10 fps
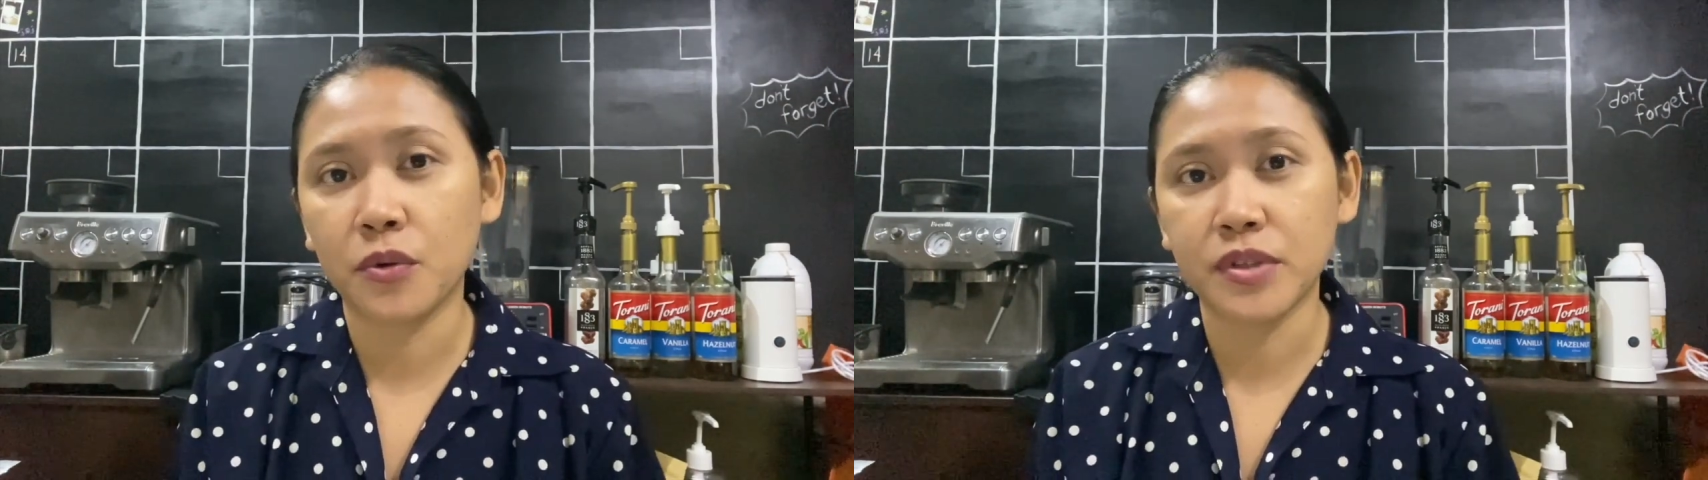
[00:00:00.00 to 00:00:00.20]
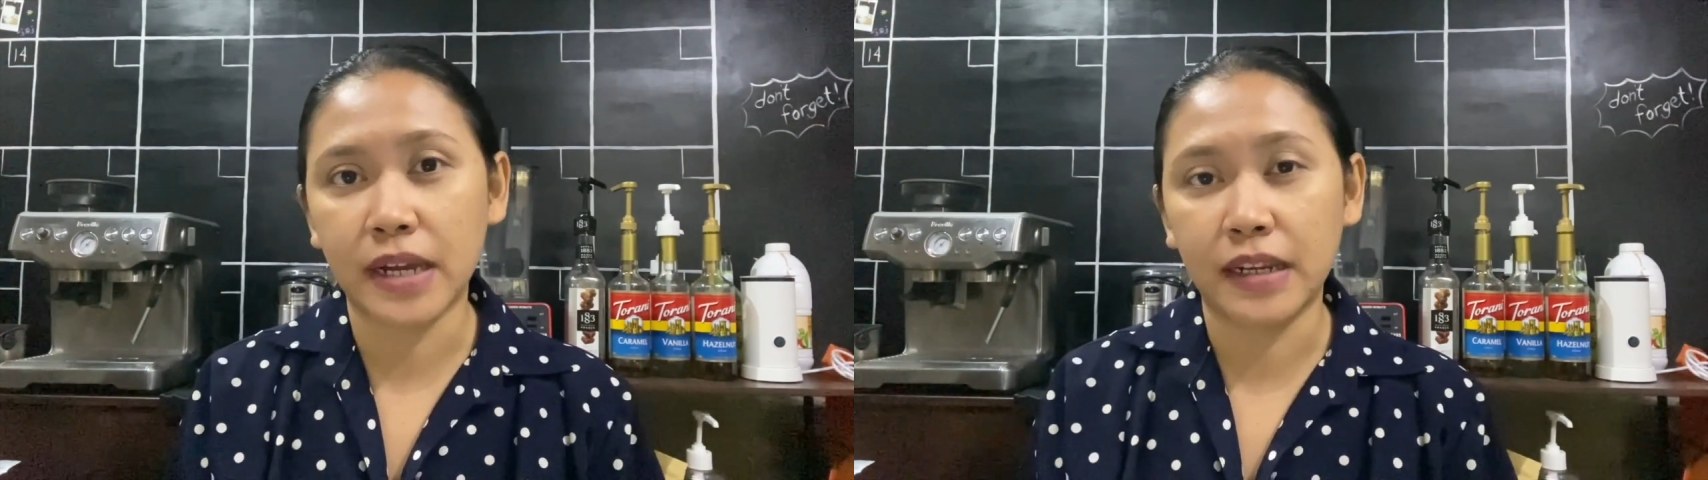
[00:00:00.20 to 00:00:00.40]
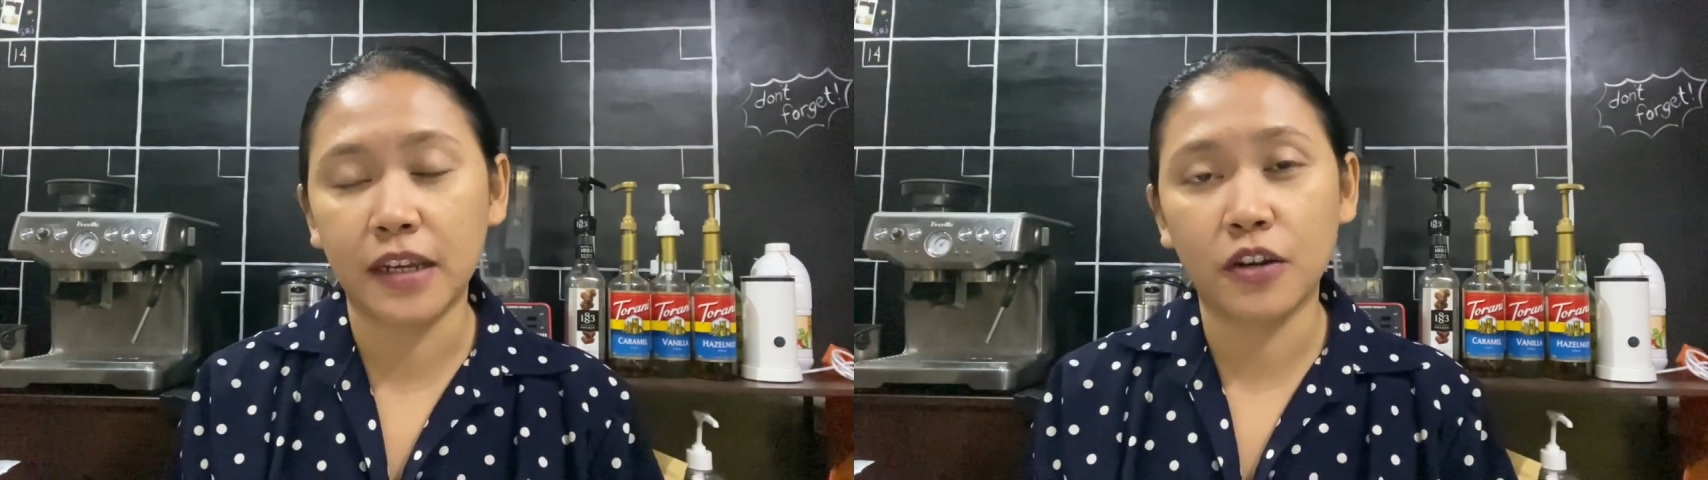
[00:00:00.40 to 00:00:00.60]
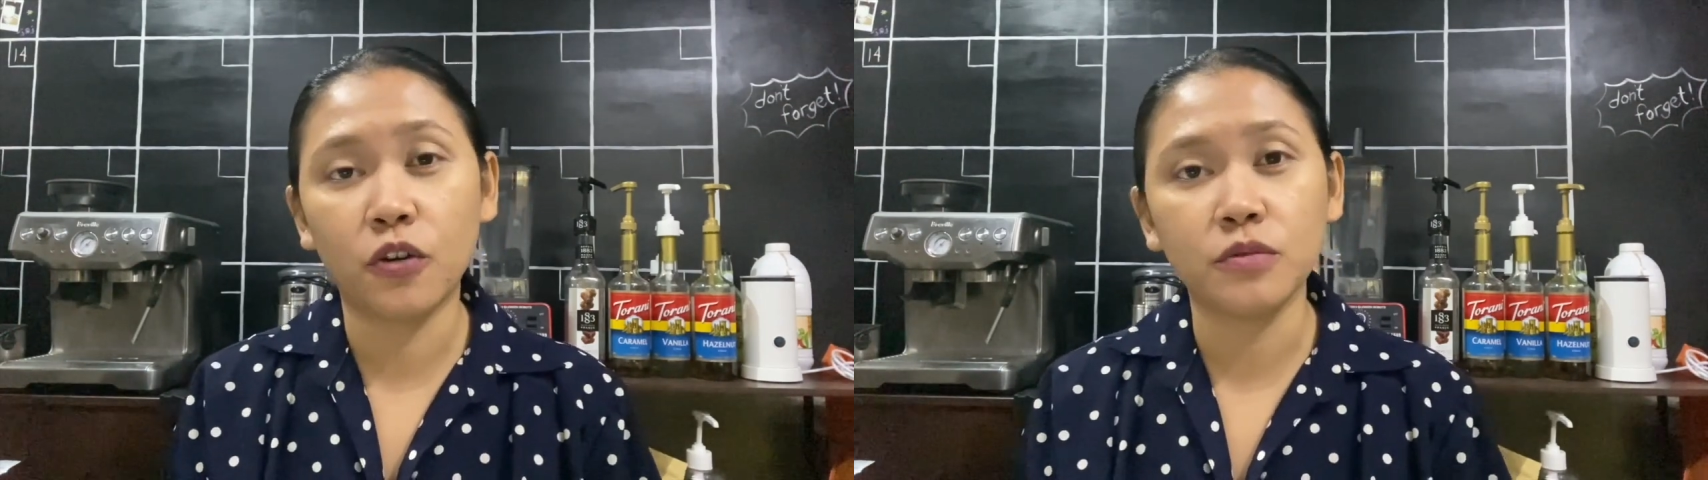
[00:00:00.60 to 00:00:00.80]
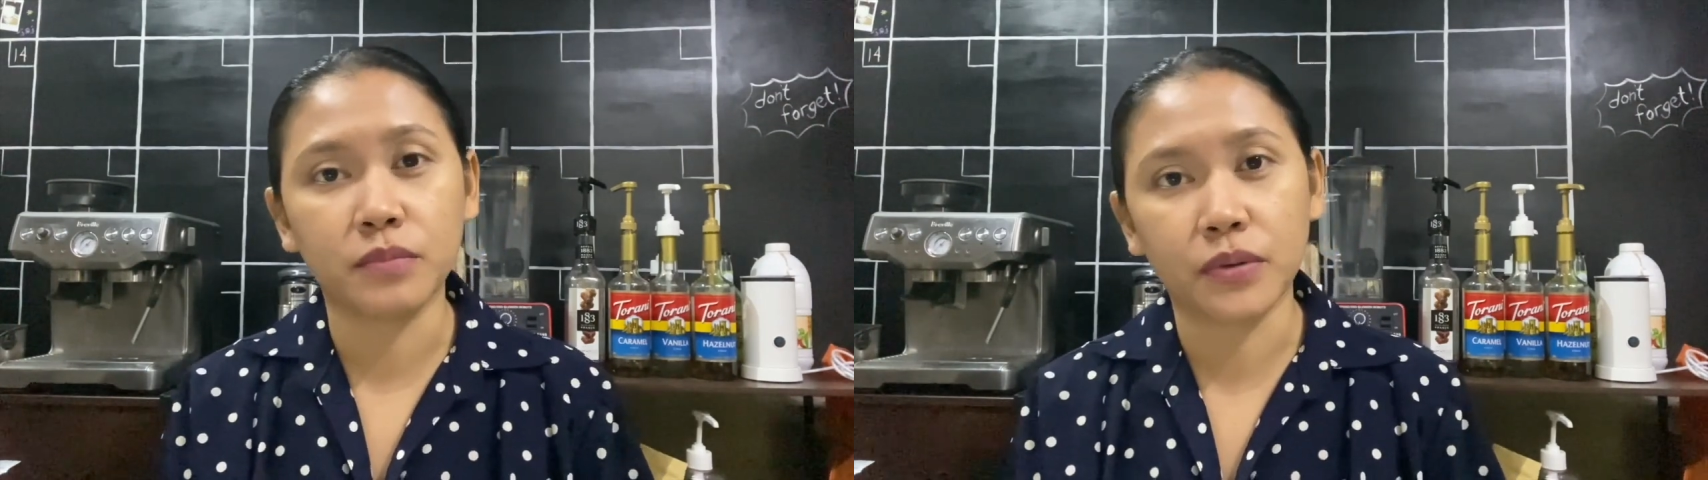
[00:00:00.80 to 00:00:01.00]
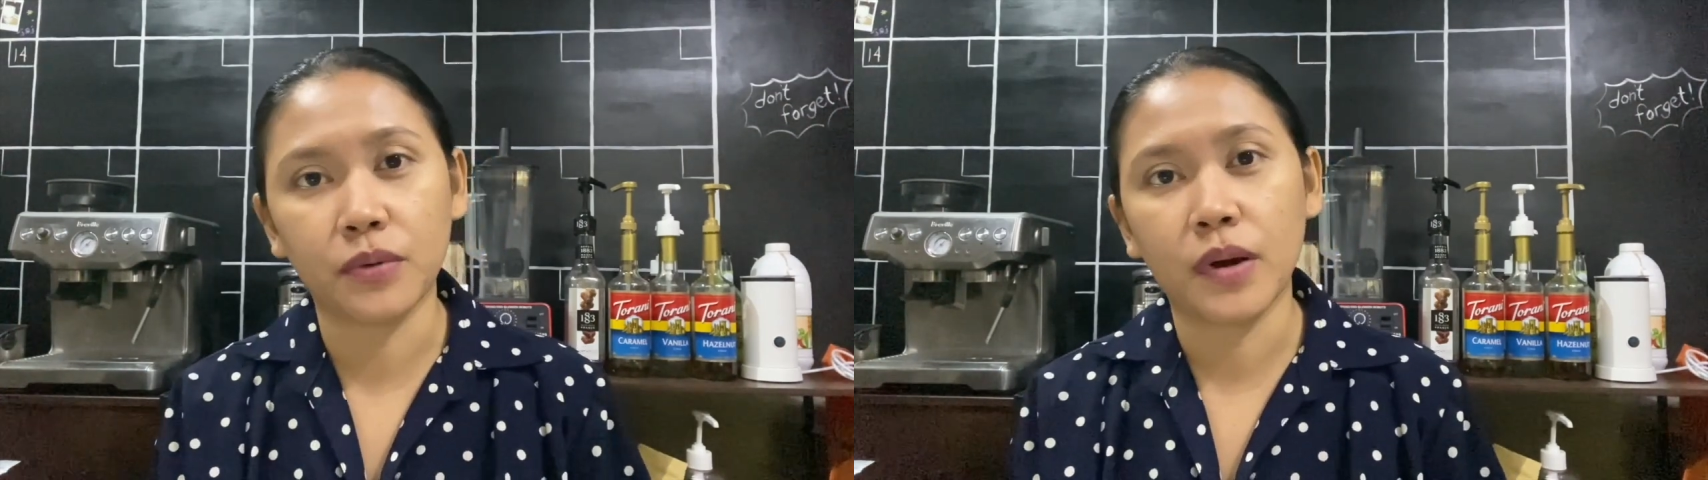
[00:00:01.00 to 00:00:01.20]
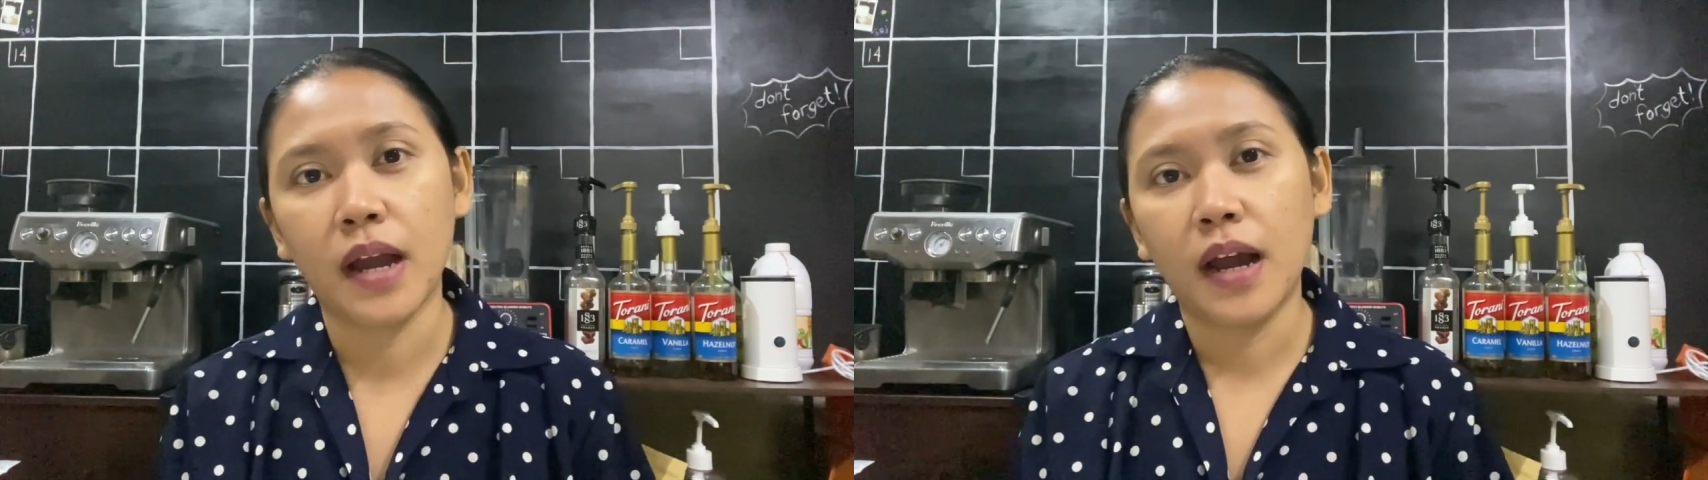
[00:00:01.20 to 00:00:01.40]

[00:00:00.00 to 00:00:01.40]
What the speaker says: selling cold brew.